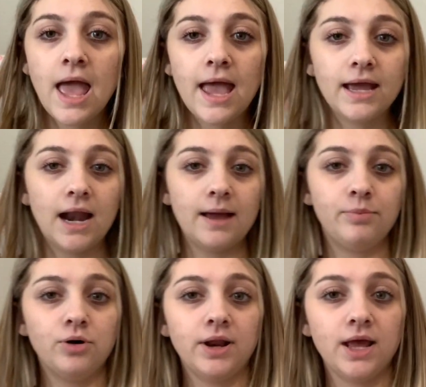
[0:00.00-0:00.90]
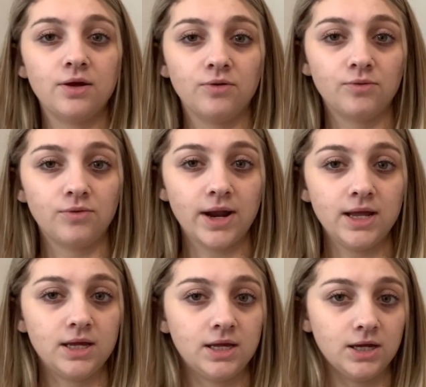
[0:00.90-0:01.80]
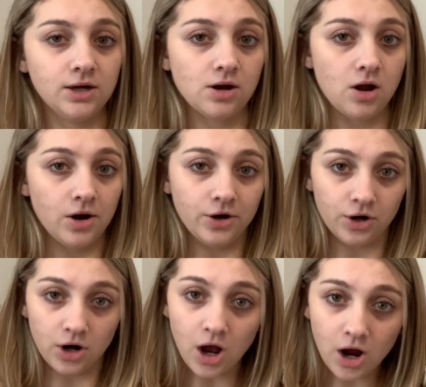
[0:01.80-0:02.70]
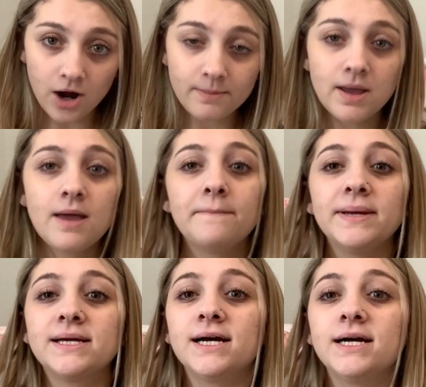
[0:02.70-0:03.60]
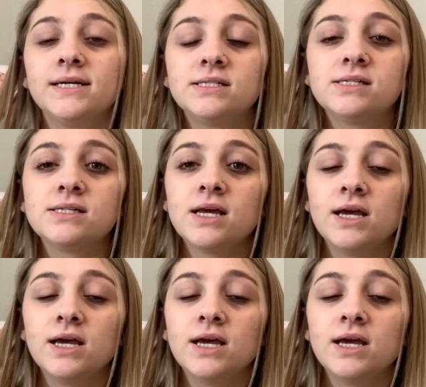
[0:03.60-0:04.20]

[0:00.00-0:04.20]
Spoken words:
and I put it right here on her arm because